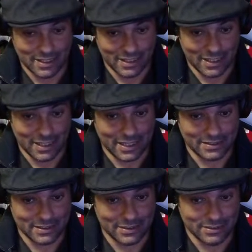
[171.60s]
and
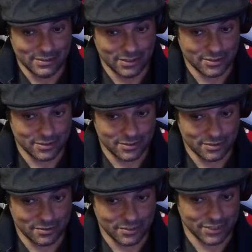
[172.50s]
it just
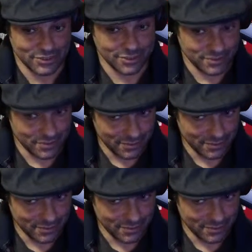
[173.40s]
crashes.